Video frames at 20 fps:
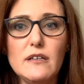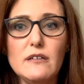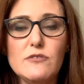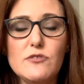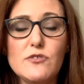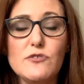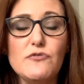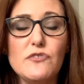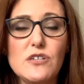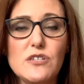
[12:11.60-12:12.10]

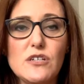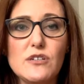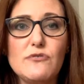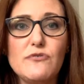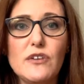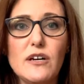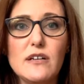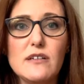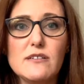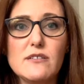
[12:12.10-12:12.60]

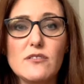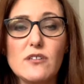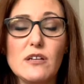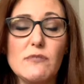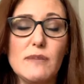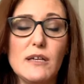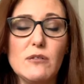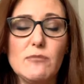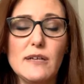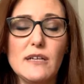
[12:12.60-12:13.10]
sufficient funds.
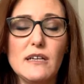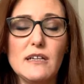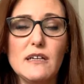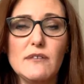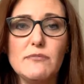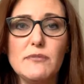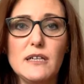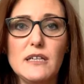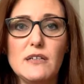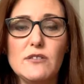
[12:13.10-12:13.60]
They may not make
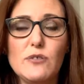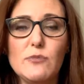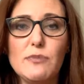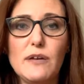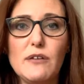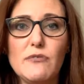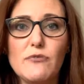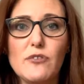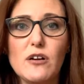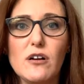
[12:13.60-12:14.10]
enough money to
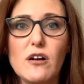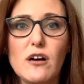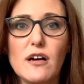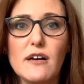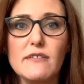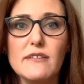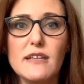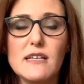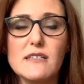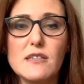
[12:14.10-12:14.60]
pay for a
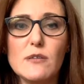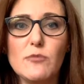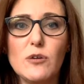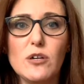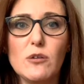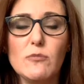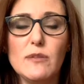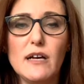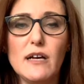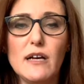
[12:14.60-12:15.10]
car. That's the
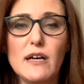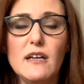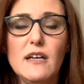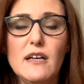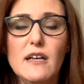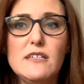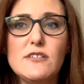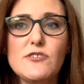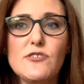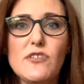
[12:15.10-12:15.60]
bottom line.
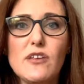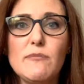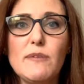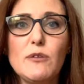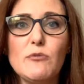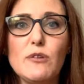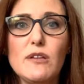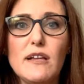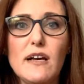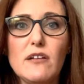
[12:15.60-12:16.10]
So they
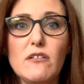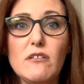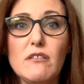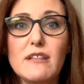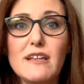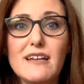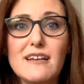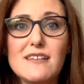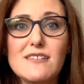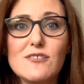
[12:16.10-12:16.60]
may rely
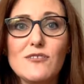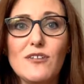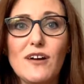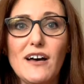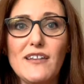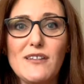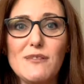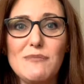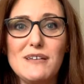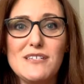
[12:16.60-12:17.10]
on links or
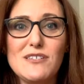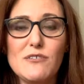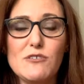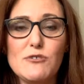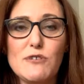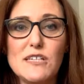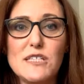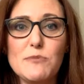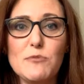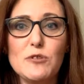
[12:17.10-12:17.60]
other means of
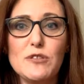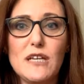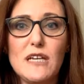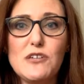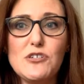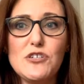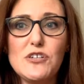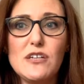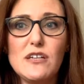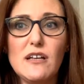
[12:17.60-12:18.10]

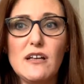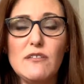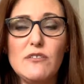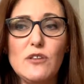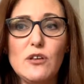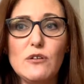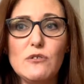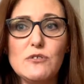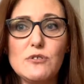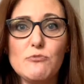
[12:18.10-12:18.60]
transportation,
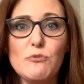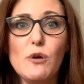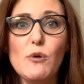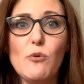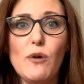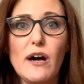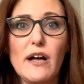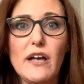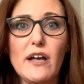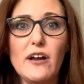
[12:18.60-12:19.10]
and those
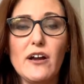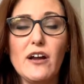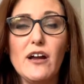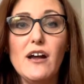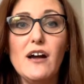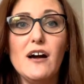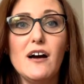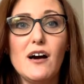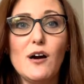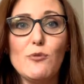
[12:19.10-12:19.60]
require
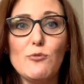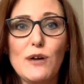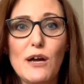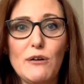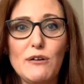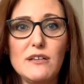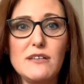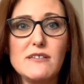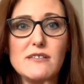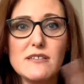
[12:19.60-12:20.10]
a routing